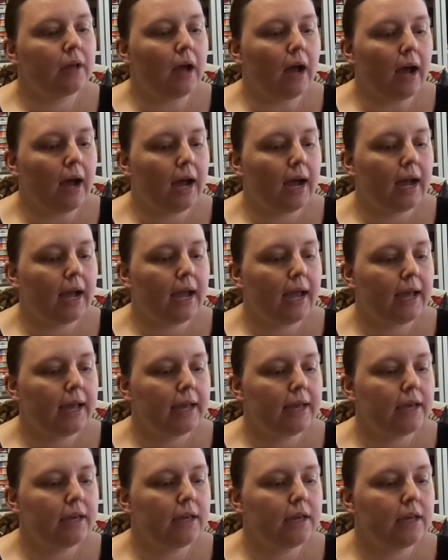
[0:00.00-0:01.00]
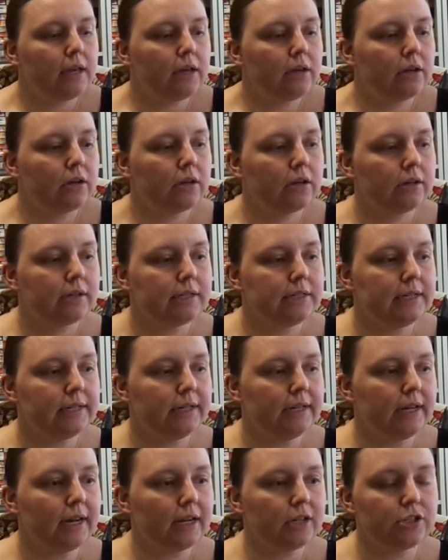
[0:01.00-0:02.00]
I
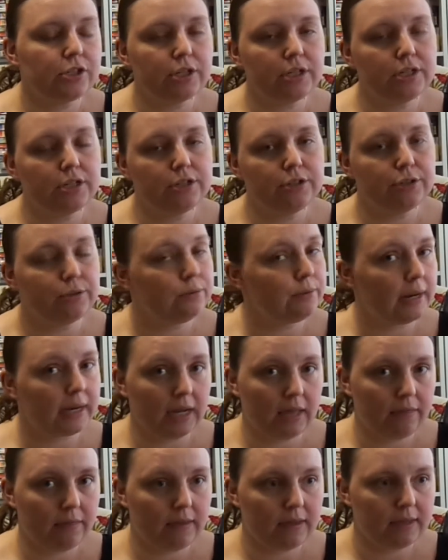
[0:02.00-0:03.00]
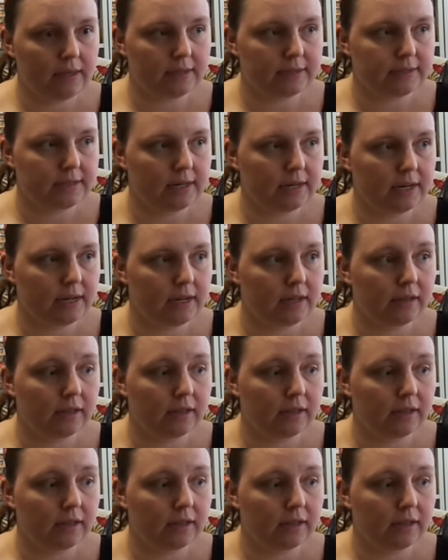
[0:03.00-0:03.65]
didn't actually do anything yesterday.